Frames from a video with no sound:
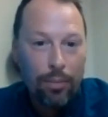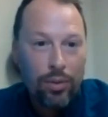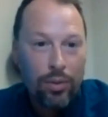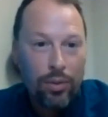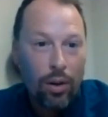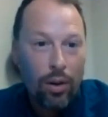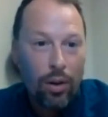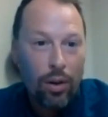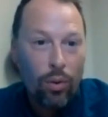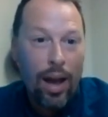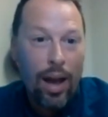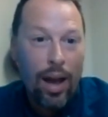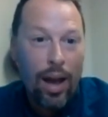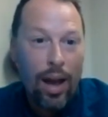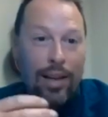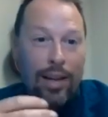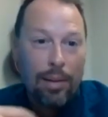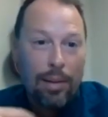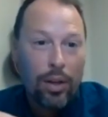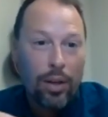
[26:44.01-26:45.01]
So
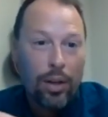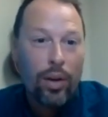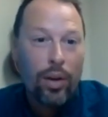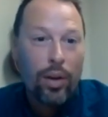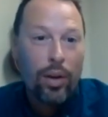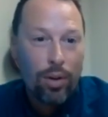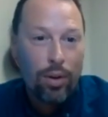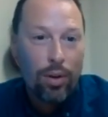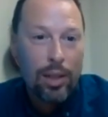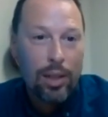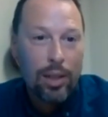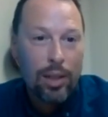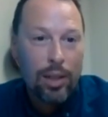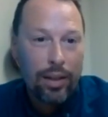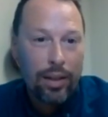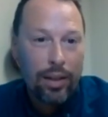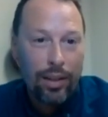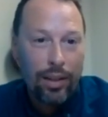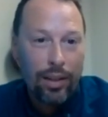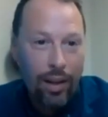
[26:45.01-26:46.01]
as I'm going into
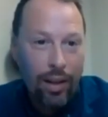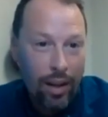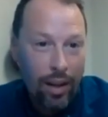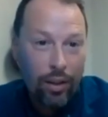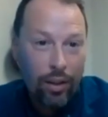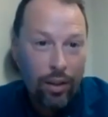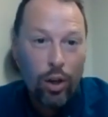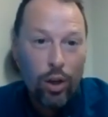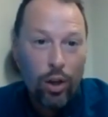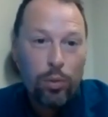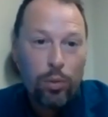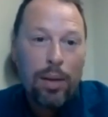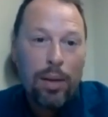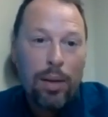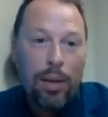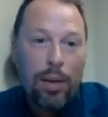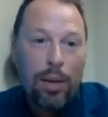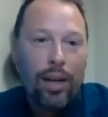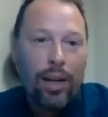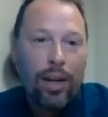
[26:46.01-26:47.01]
prospecting, those
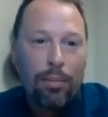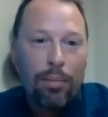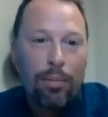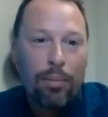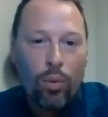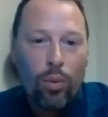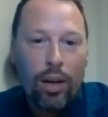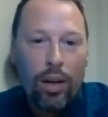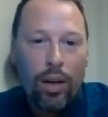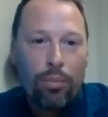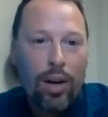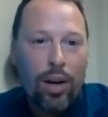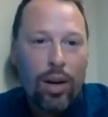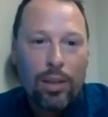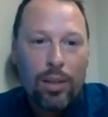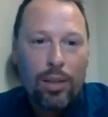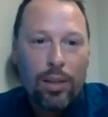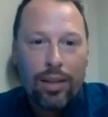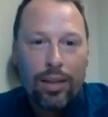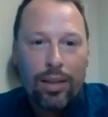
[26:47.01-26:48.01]
people are my number 1
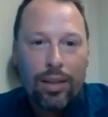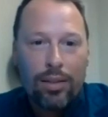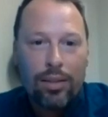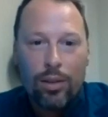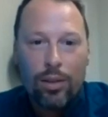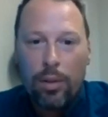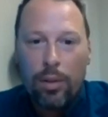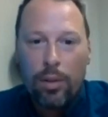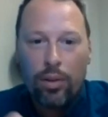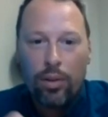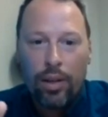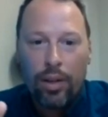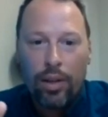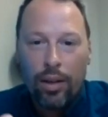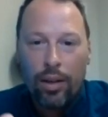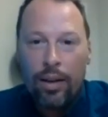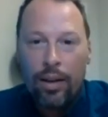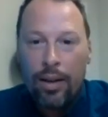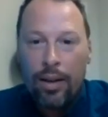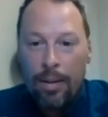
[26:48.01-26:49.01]
prospects. Those people
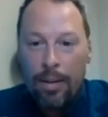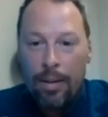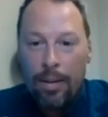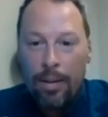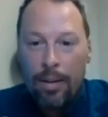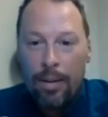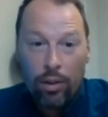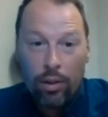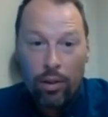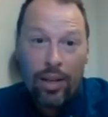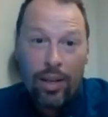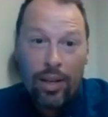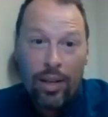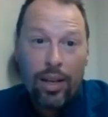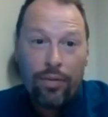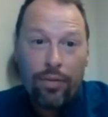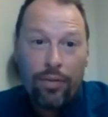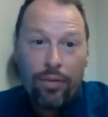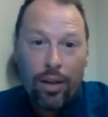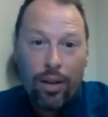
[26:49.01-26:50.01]
that it'll tell
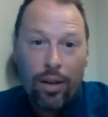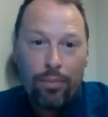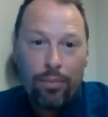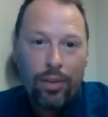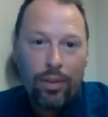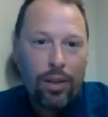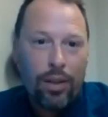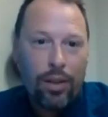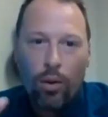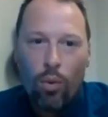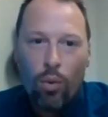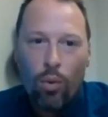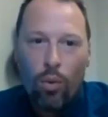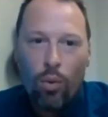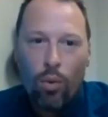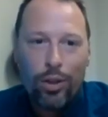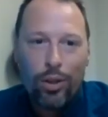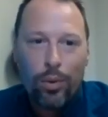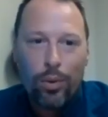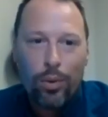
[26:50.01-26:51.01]
you if they're a
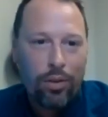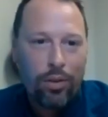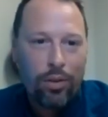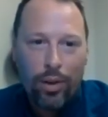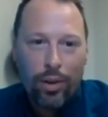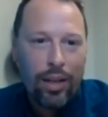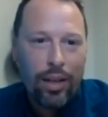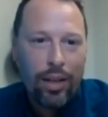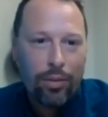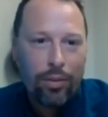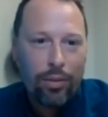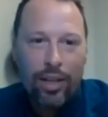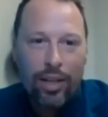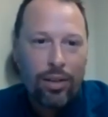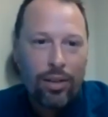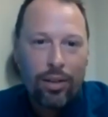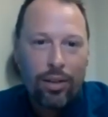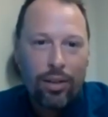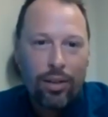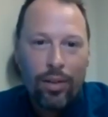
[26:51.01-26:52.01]
1, 2, or 3.
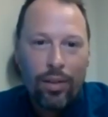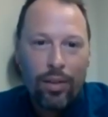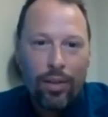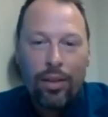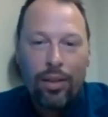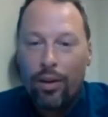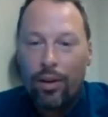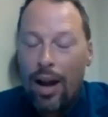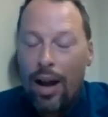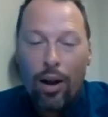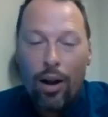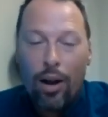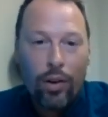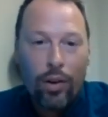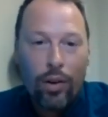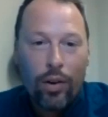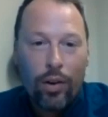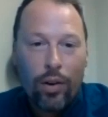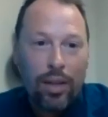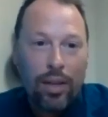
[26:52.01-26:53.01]
3s are, their
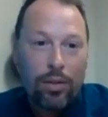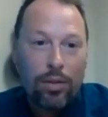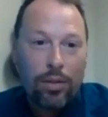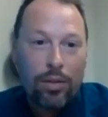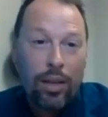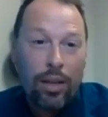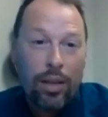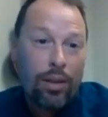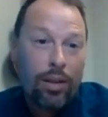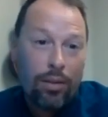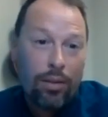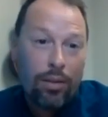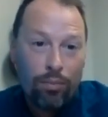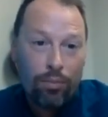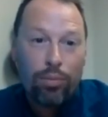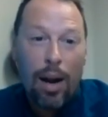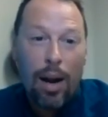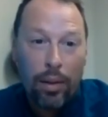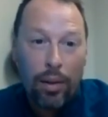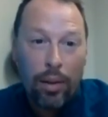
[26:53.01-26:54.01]
algorithm tells you that they're
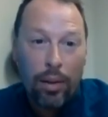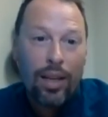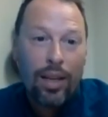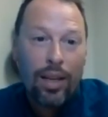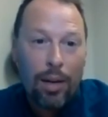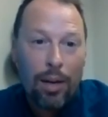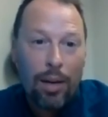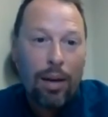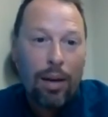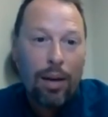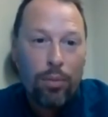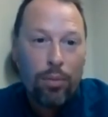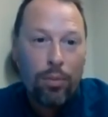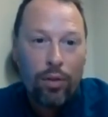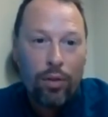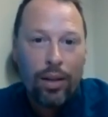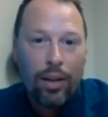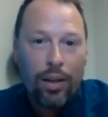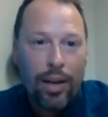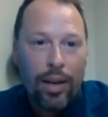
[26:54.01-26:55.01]
probably thinking about
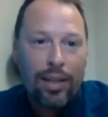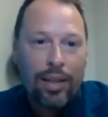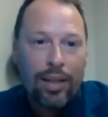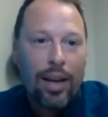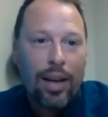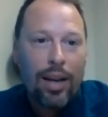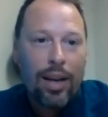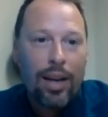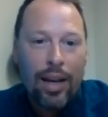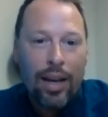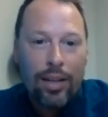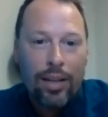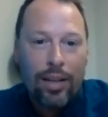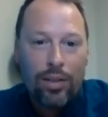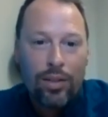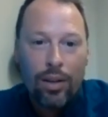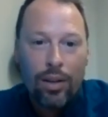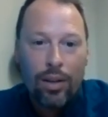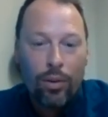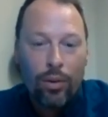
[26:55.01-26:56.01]
moving in the next 90
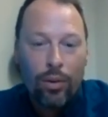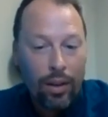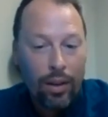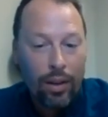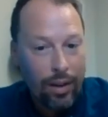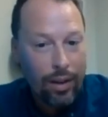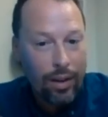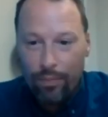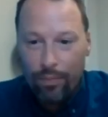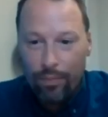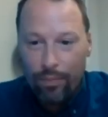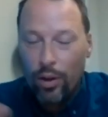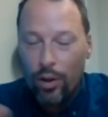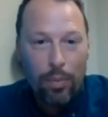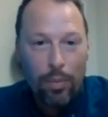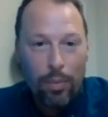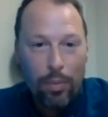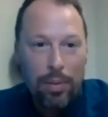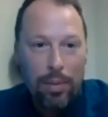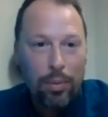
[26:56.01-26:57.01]
days. So those are
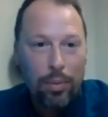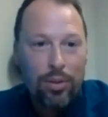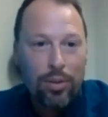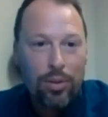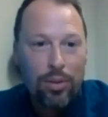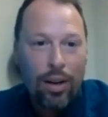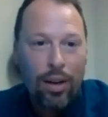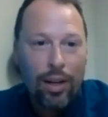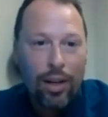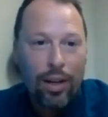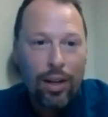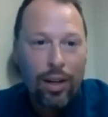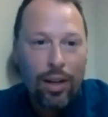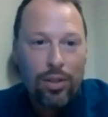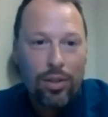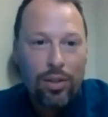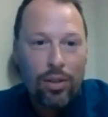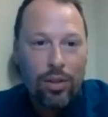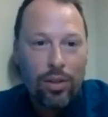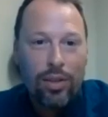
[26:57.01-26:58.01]
my people I'm targeting. I'm
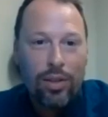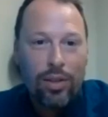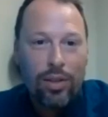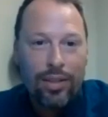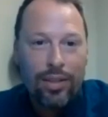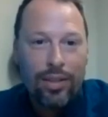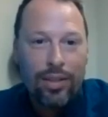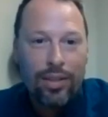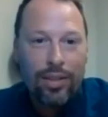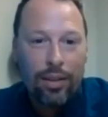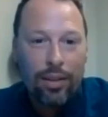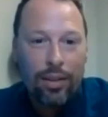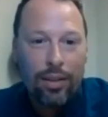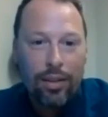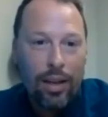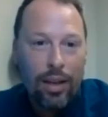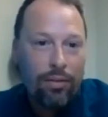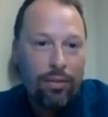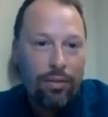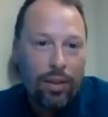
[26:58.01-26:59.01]
just using that data that
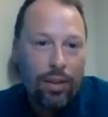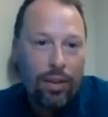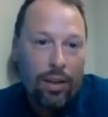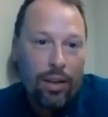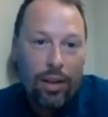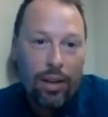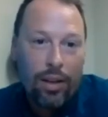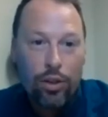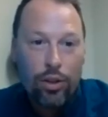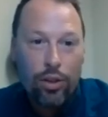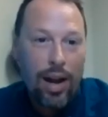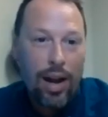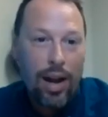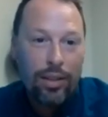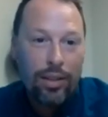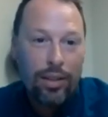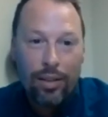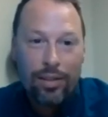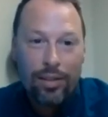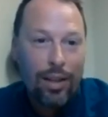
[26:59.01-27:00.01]
they've
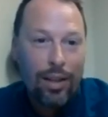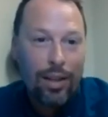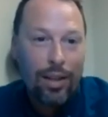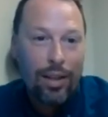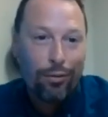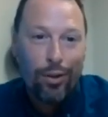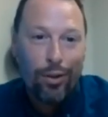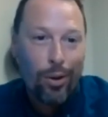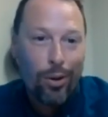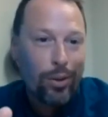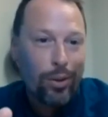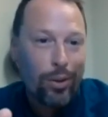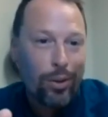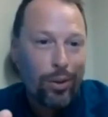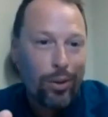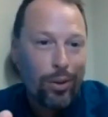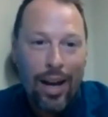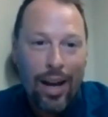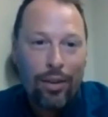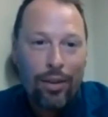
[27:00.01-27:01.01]
attracted, and it's got their phone, their
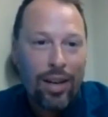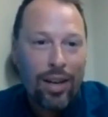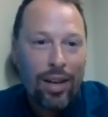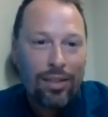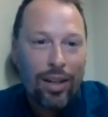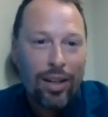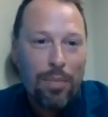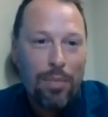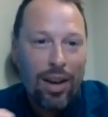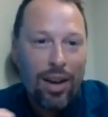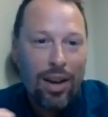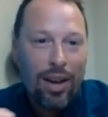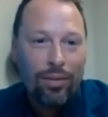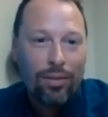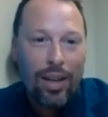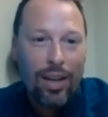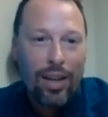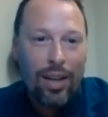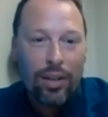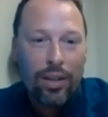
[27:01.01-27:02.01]
address, their
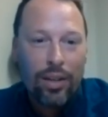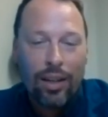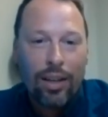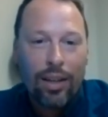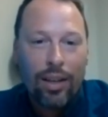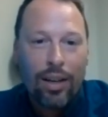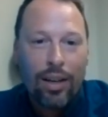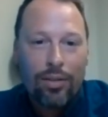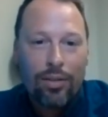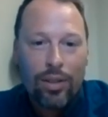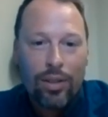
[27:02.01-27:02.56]
email, everything in there.